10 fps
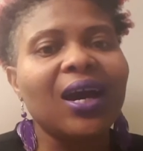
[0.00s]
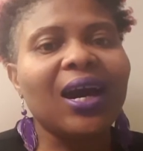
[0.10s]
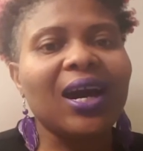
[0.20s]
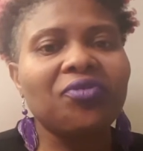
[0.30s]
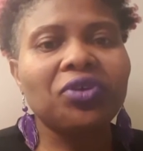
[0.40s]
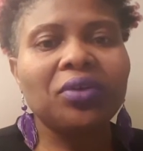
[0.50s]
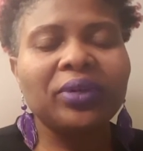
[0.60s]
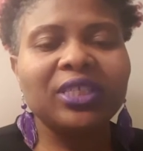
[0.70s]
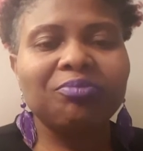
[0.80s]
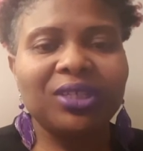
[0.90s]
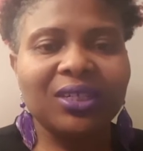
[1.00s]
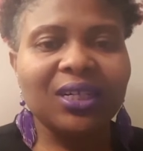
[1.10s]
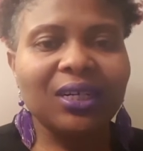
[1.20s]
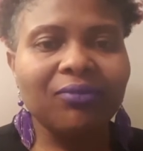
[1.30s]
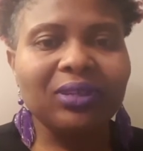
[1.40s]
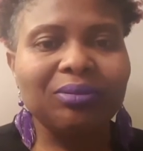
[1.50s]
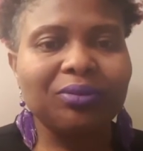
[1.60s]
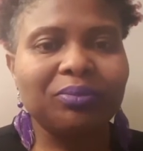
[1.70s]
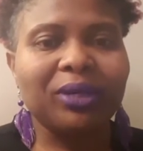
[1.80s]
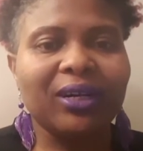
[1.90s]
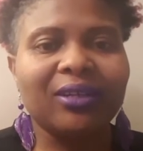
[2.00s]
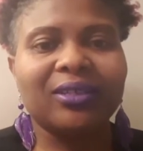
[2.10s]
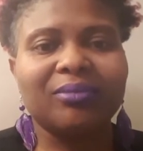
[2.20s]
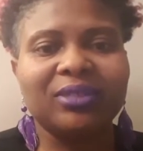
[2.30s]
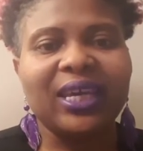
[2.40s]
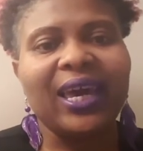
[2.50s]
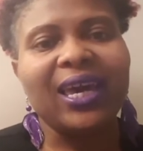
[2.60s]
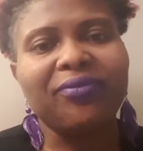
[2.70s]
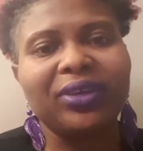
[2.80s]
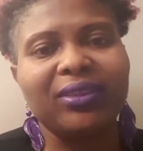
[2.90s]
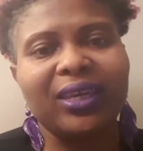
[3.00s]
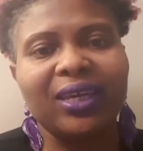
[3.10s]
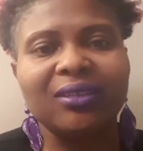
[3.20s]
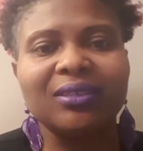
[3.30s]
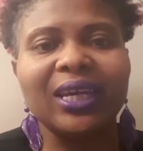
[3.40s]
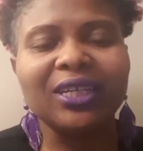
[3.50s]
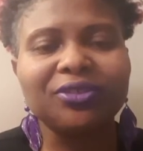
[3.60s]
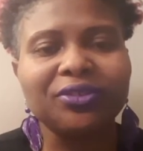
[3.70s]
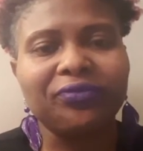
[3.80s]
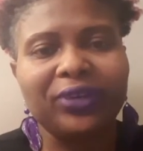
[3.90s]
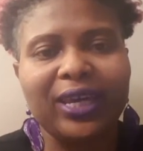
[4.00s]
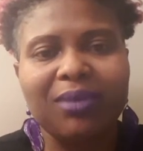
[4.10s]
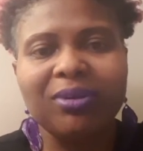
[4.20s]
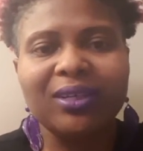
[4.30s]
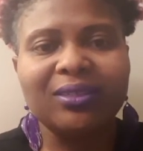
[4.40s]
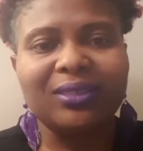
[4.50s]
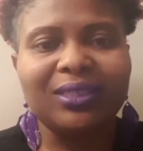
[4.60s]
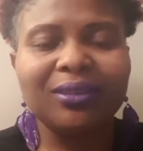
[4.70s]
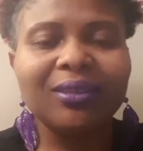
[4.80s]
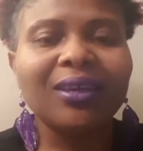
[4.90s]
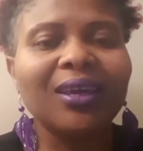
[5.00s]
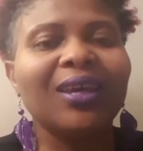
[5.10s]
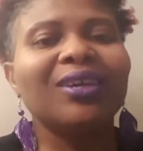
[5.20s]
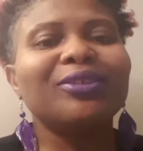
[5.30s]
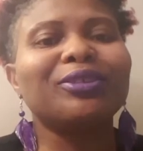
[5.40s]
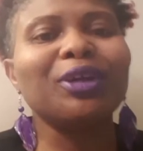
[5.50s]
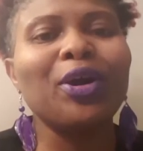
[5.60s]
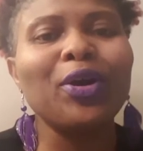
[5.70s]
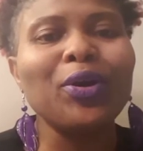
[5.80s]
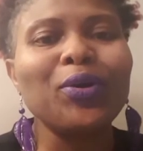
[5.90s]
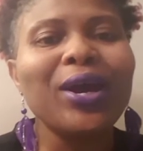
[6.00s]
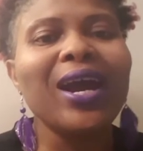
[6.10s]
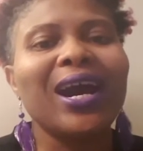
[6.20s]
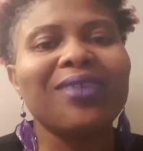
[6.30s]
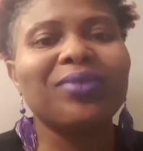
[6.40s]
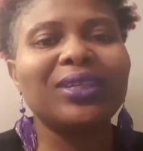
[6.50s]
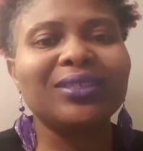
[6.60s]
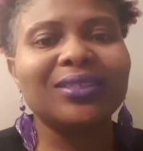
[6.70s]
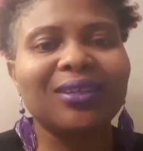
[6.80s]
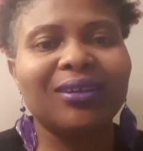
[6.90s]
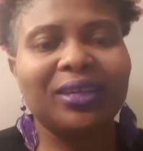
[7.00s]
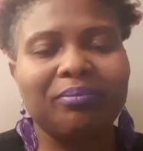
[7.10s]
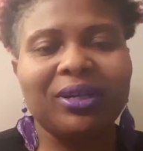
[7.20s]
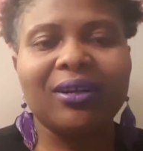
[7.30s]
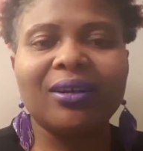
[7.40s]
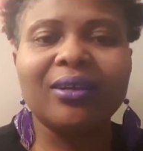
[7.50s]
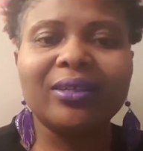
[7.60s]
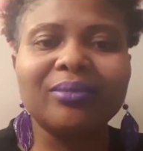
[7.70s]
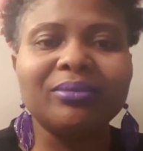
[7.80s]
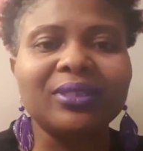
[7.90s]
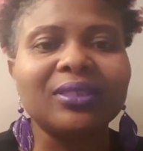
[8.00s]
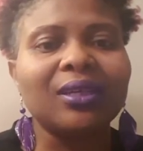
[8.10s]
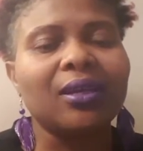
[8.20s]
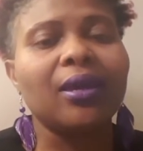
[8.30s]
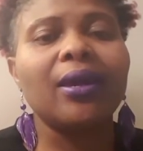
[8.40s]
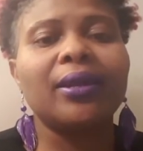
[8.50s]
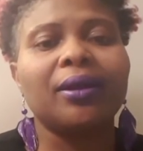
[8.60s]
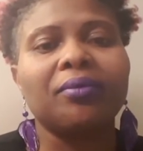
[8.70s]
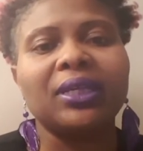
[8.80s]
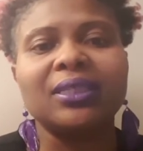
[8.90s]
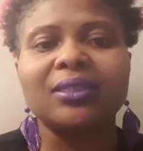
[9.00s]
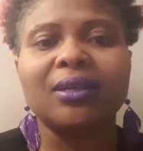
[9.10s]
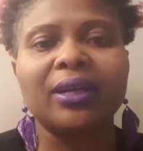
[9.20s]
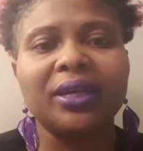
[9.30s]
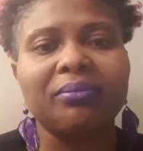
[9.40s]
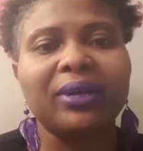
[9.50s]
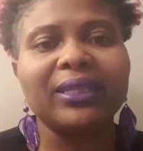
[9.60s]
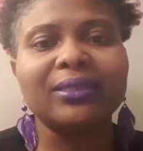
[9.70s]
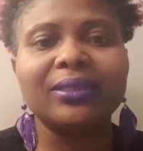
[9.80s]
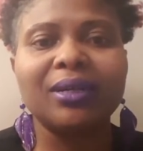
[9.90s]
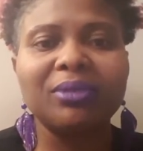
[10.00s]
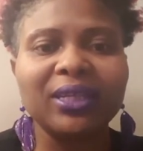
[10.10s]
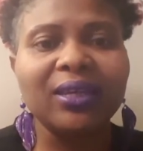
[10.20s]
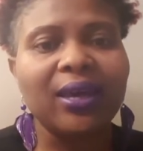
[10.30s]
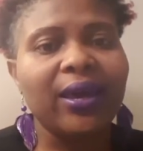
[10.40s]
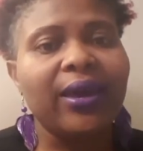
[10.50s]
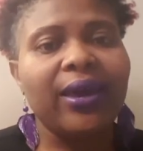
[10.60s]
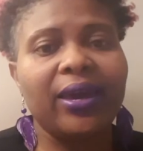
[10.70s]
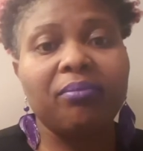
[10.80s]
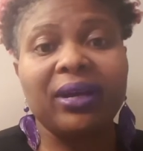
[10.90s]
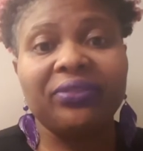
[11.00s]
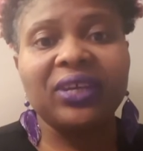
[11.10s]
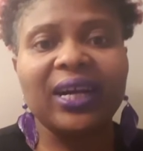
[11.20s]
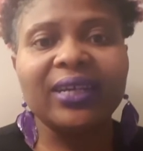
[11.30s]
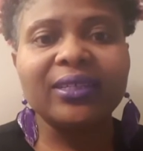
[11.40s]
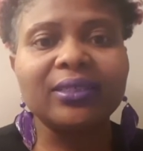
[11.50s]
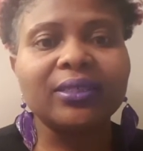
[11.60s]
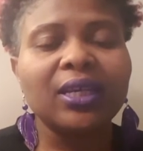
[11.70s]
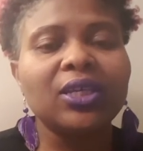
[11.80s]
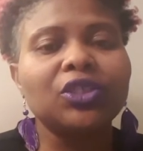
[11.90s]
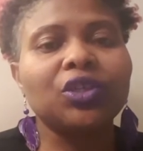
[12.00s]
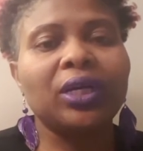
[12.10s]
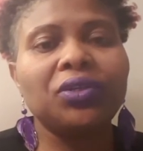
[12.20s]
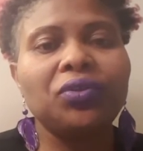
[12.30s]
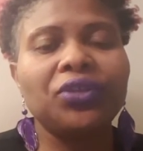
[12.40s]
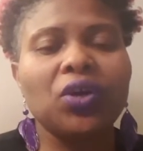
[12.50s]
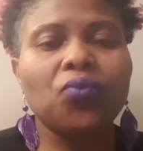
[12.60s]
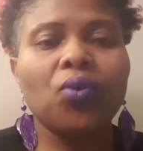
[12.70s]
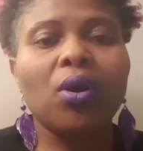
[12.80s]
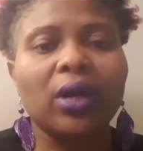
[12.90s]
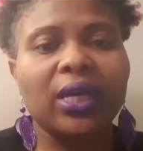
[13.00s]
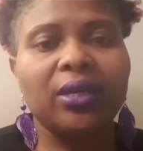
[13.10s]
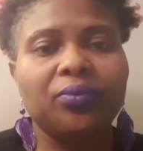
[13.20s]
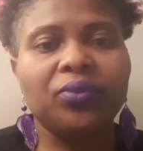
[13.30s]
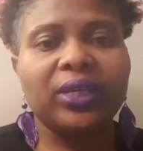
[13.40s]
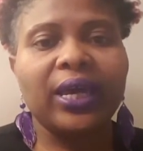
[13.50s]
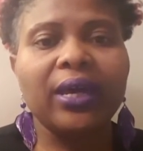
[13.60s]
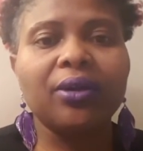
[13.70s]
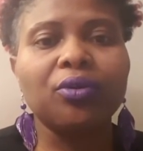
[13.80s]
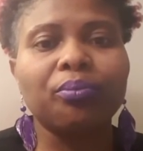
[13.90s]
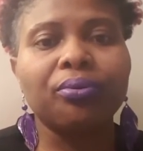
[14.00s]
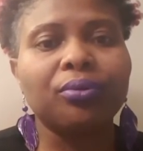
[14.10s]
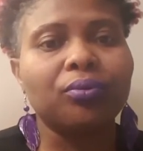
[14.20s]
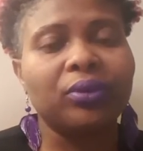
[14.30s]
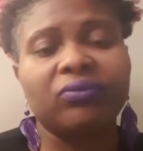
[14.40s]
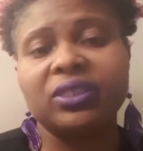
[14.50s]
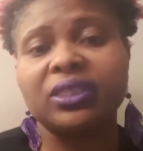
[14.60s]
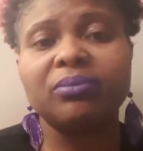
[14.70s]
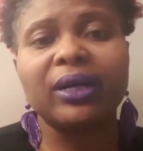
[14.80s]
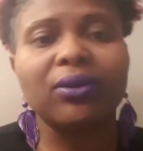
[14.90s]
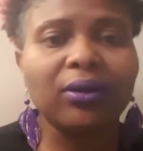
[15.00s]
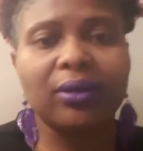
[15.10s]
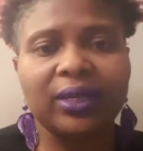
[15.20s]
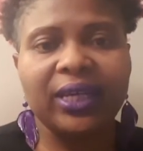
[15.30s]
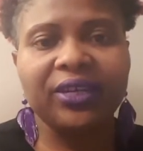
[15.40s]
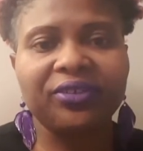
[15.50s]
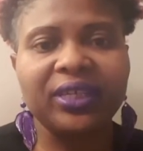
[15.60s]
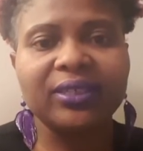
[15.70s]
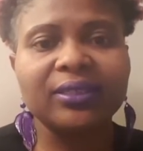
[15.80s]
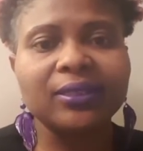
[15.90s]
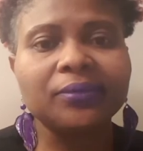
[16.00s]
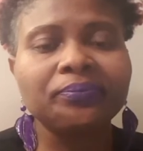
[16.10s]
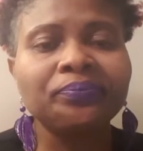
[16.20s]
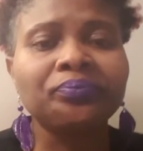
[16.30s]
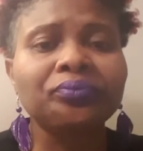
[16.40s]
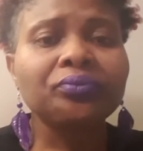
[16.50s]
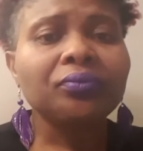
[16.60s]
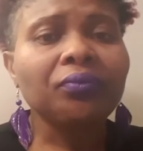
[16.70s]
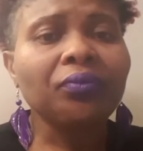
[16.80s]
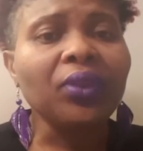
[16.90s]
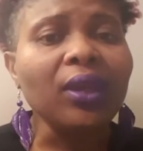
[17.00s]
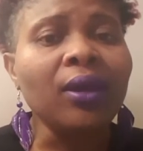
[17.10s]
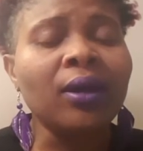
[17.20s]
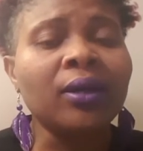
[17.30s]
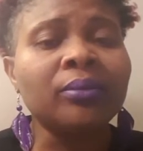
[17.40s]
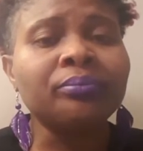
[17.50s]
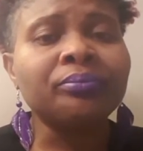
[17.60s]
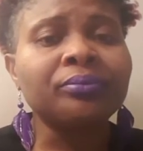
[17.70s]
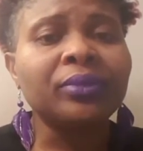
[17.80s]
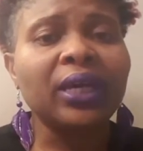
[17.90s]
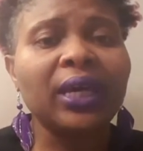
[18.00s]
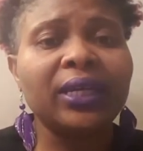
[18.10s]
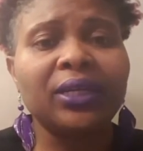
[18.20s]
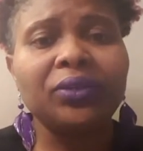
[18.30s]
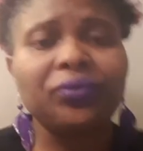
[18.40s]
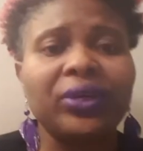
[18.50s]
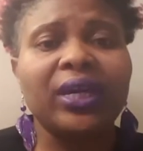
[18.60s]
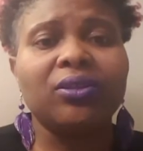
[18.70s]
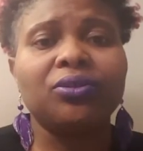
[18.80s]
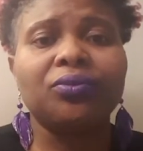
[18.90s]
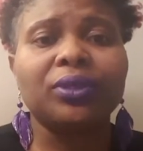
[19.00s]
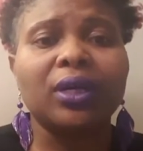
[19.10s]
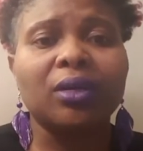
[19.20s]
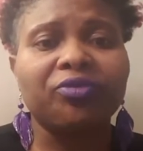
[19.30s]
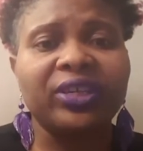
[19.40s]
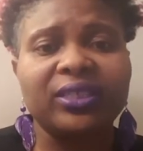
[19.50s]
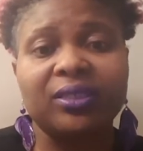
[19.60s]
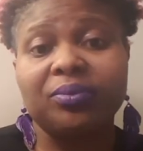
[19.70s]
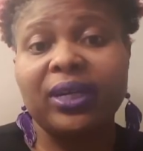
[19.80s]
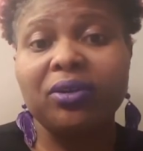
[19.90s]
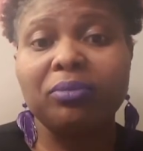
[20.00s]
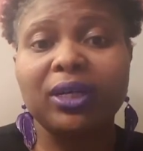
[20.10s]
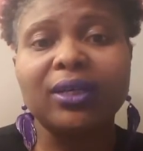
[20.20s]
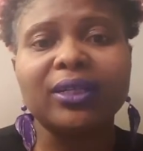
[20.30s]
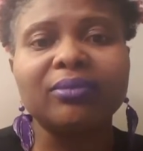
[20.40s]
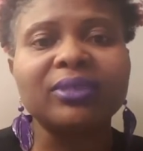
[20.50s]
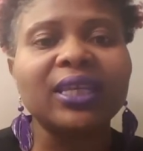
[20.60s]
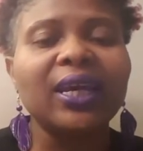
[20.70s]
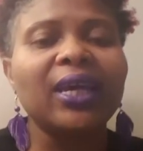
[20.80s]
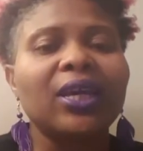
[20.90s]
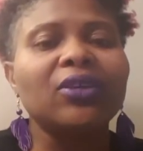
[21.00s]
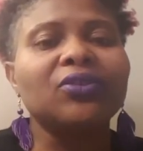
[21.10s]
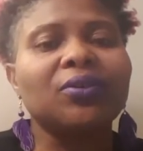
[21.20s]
I've always been uncomfortable with my arms having that extra flab underneath. So I wanted to target my arms and I wanted to target my stomach and my thighs. So I knew that walking would help with just about all areas. And I knew that doing arm raises would help my arms. So